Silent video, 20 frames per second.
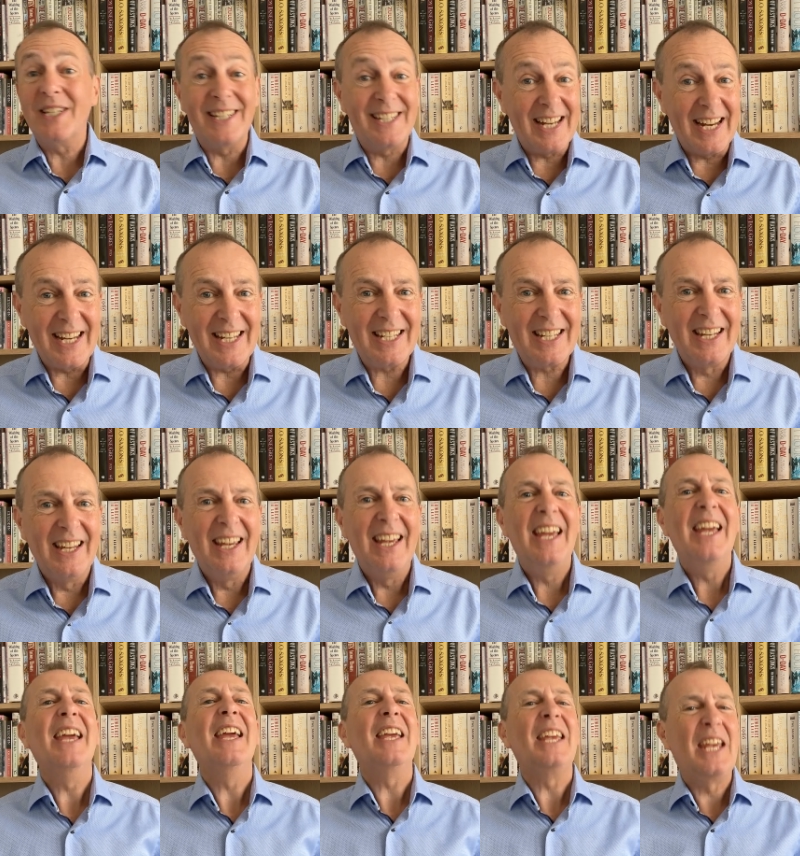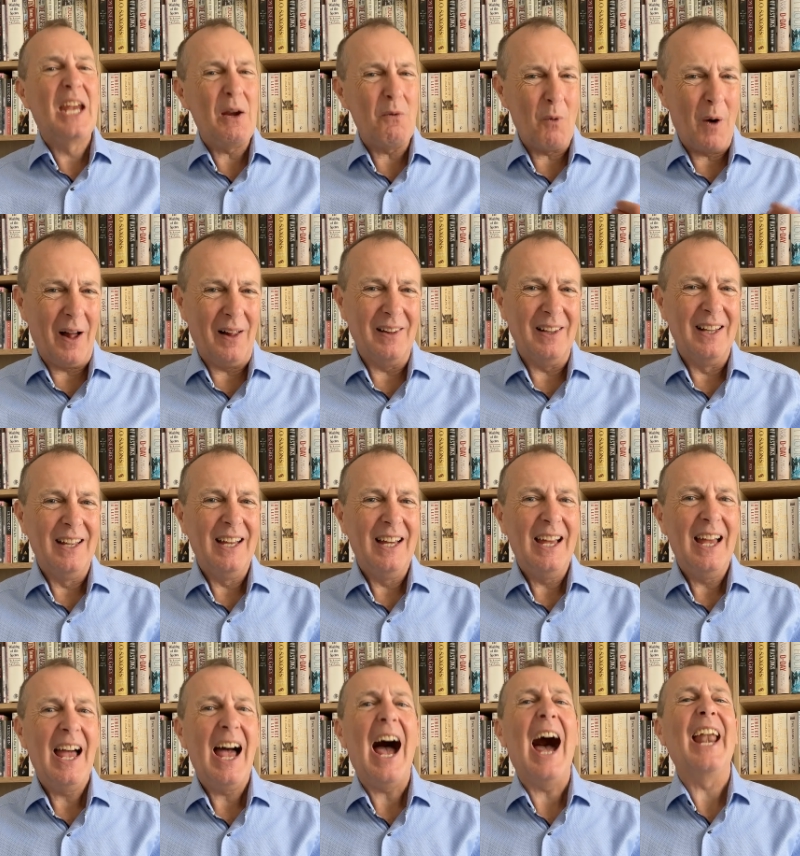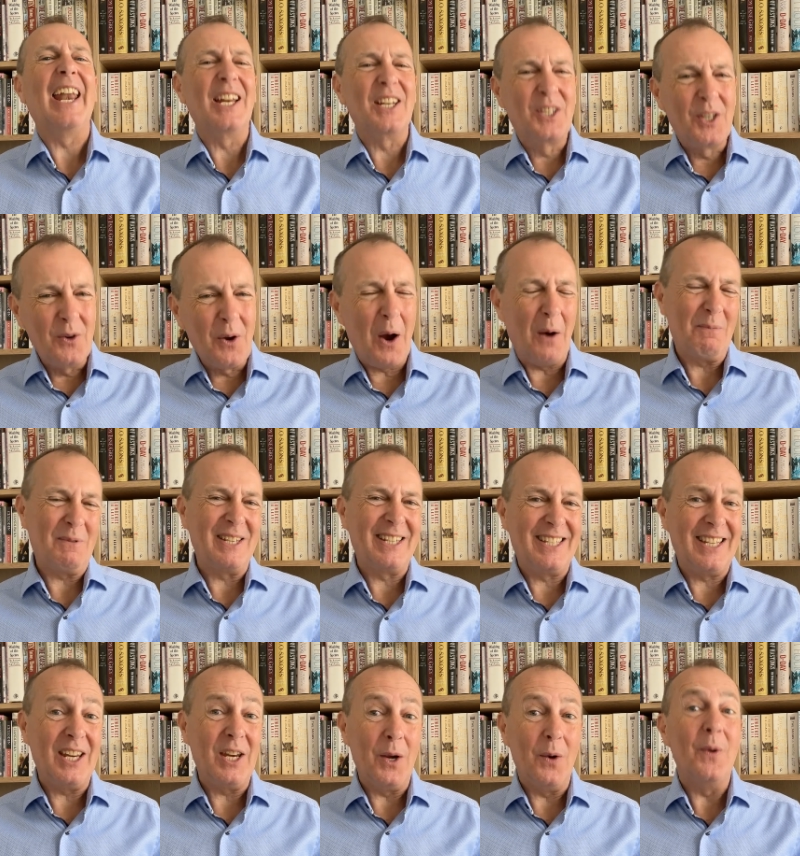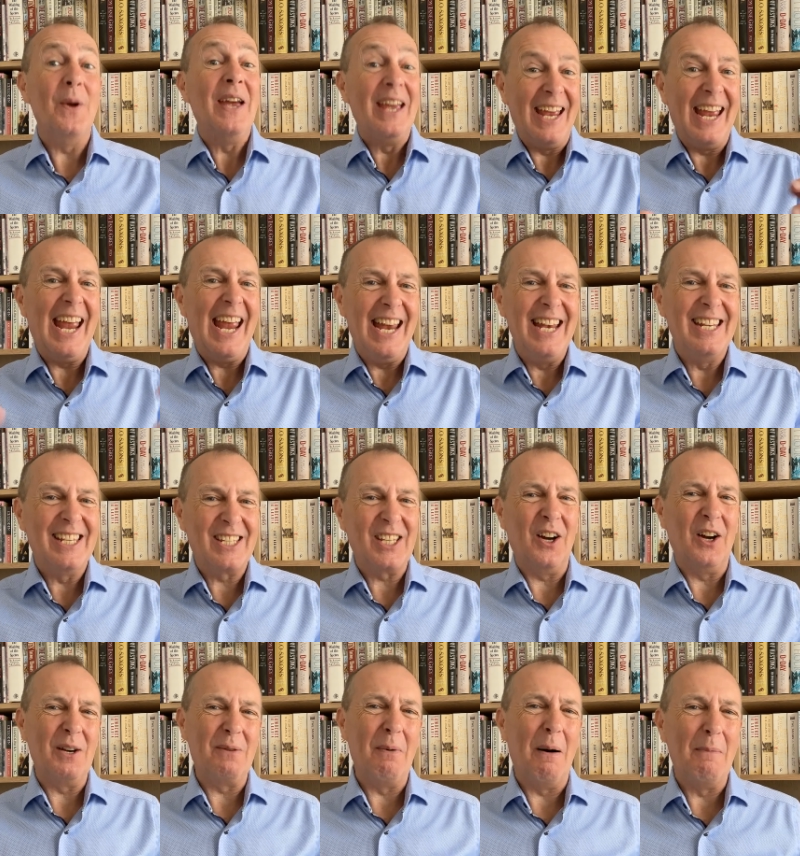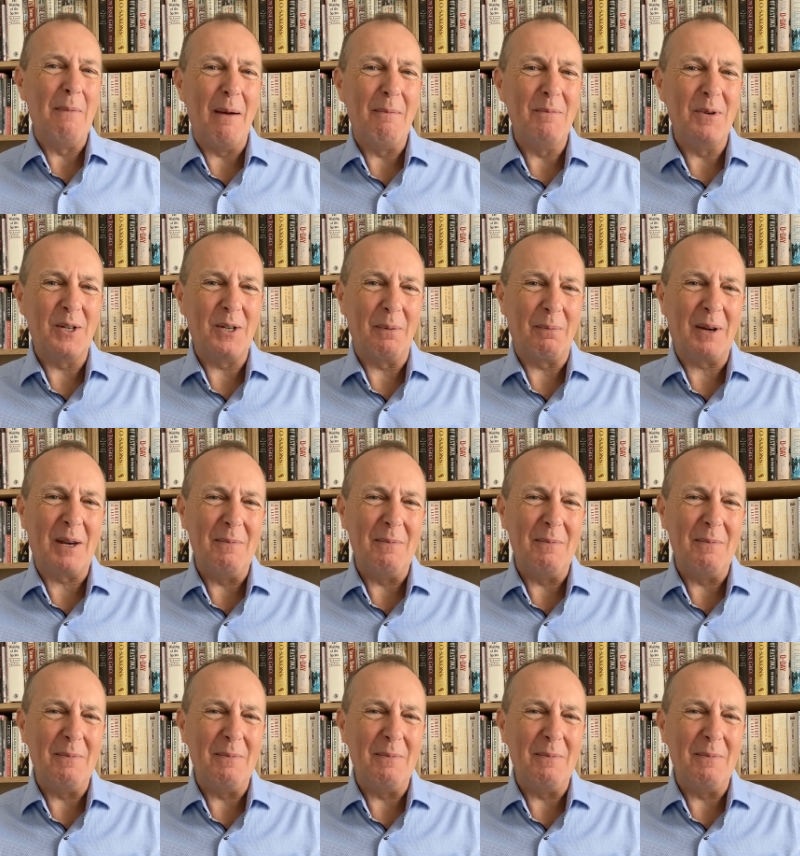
to date. Keep well, and I do hope to see you inside my membership